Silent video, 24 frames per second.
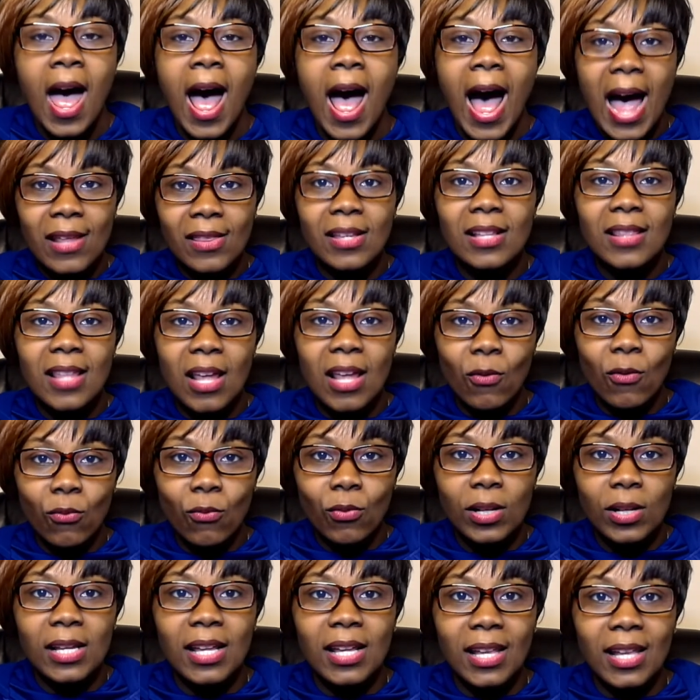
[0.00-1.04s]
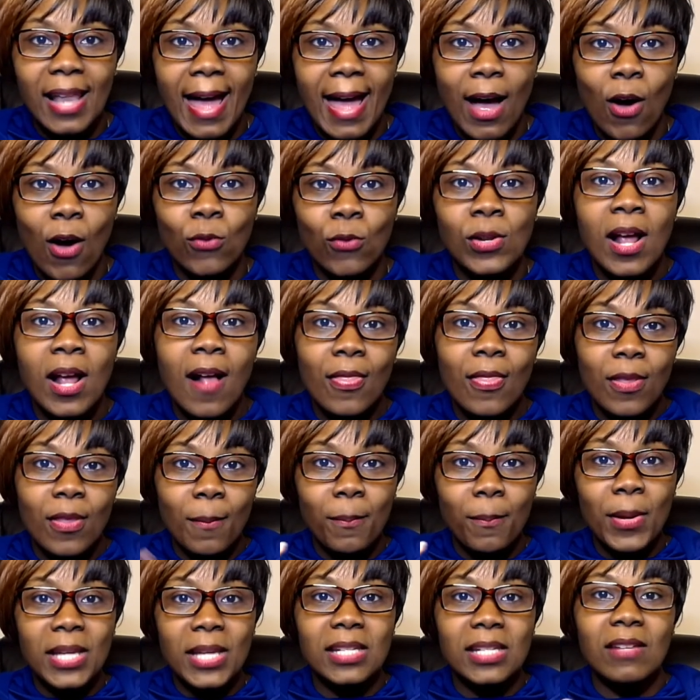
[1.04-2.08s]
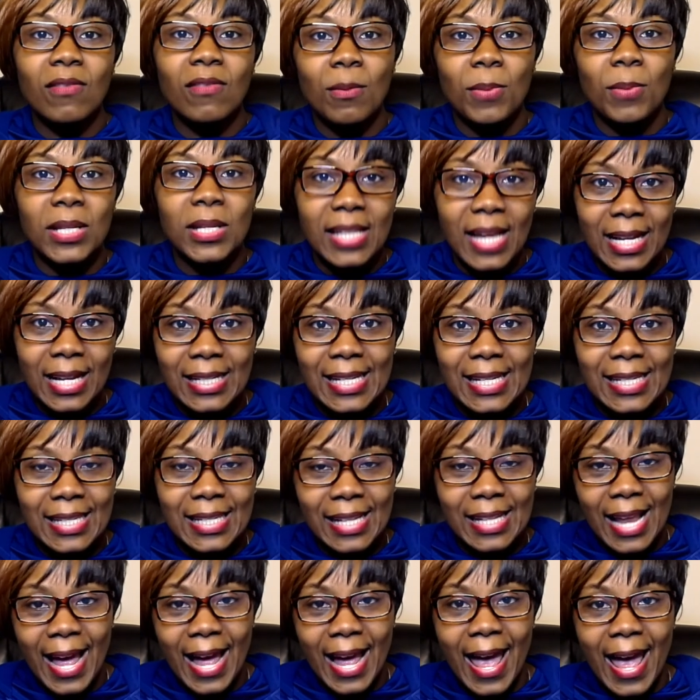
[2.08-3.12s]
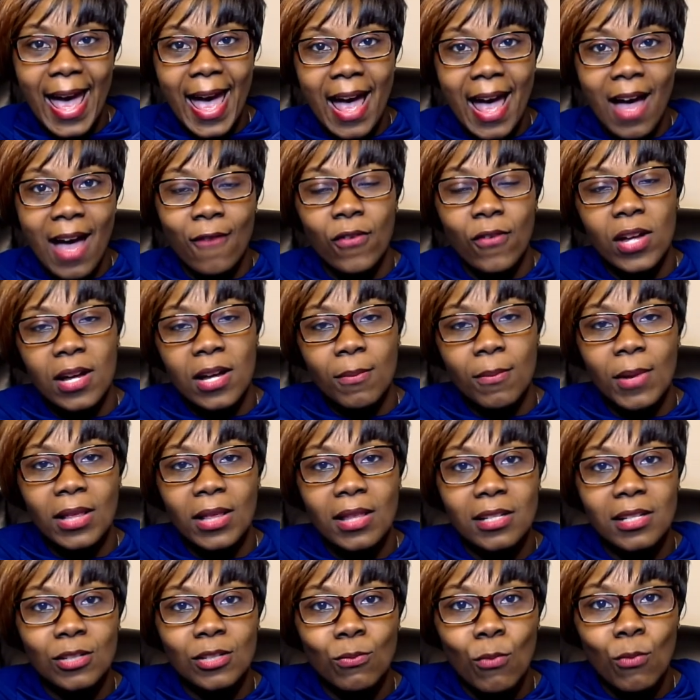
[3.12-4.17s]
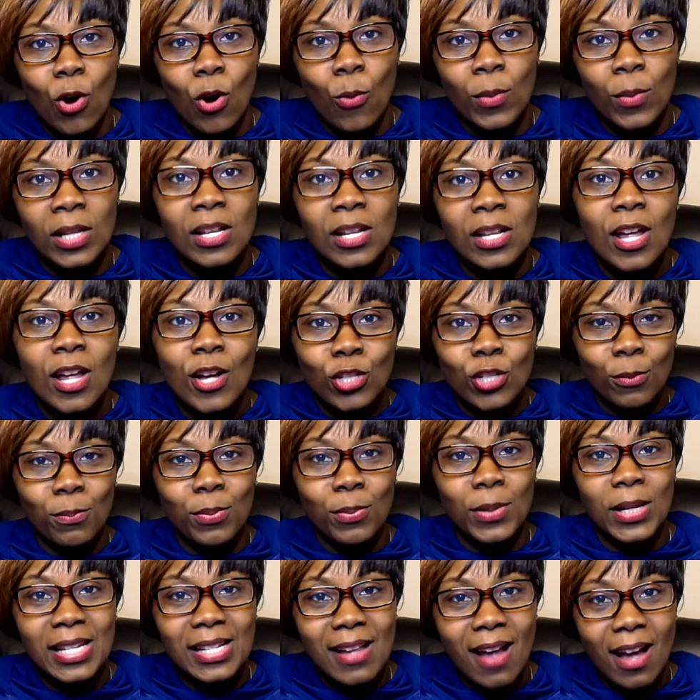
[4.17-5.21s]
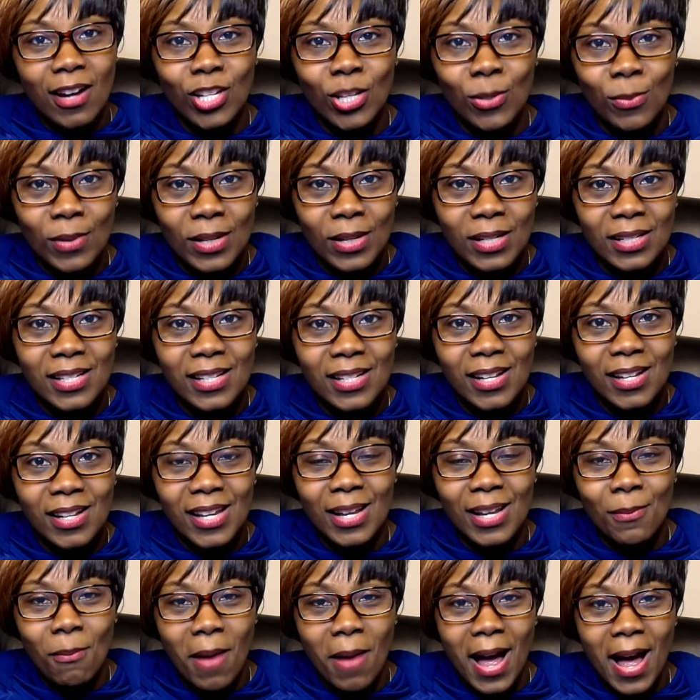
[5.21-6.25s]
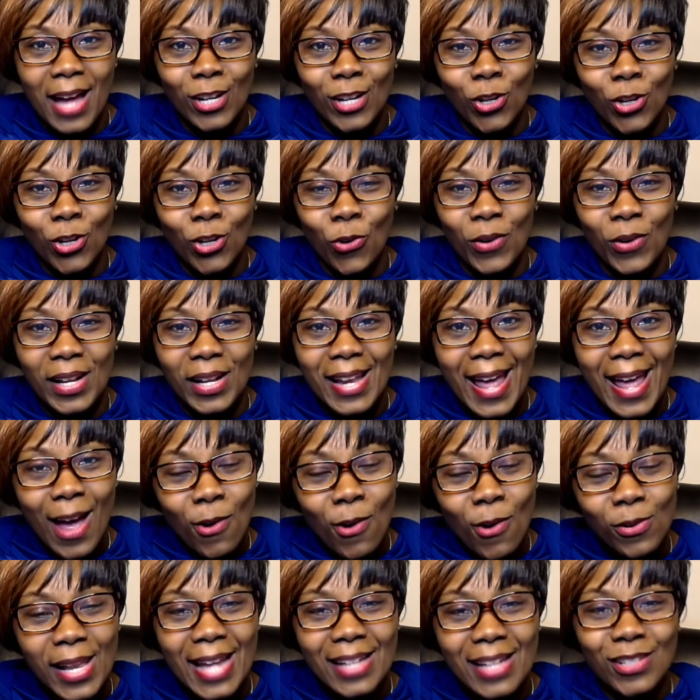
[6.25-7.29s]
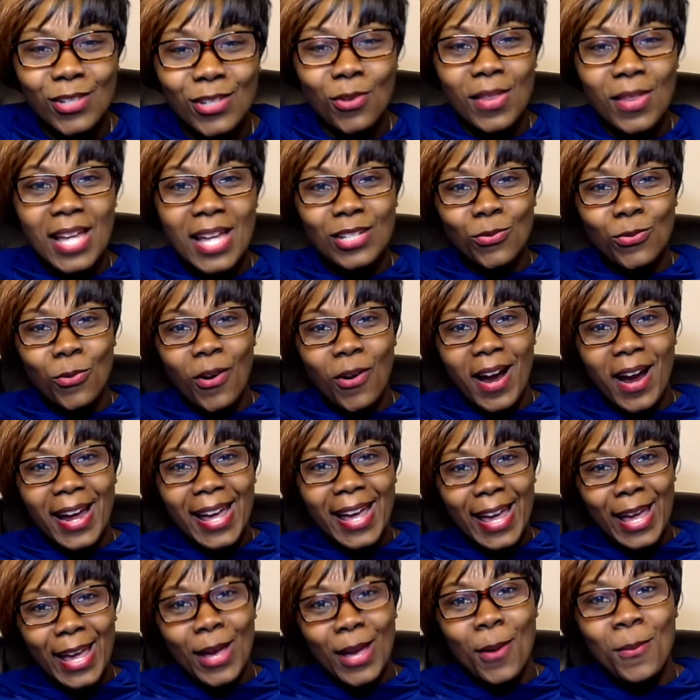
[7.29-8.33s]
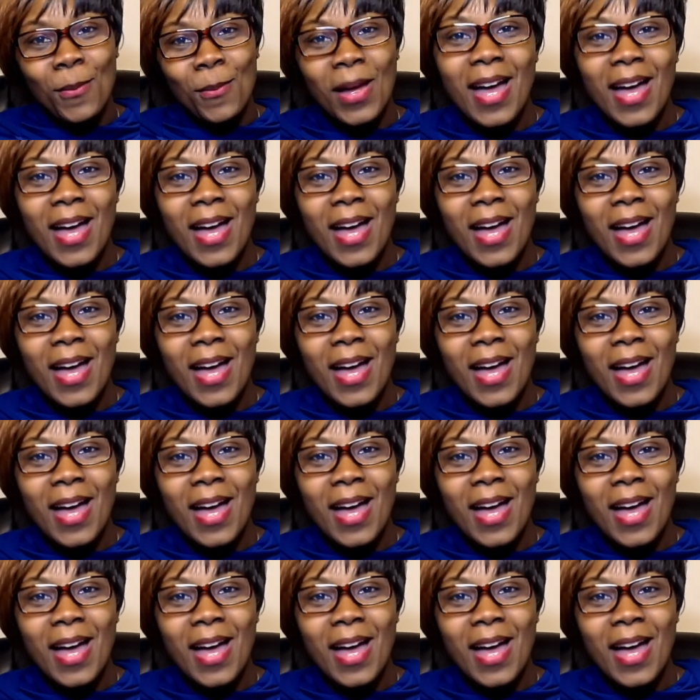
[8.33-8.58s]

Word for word: I think that really allowed the best of the best ideas that I have um, at this moment to be documented in my current outline. So that's where I am.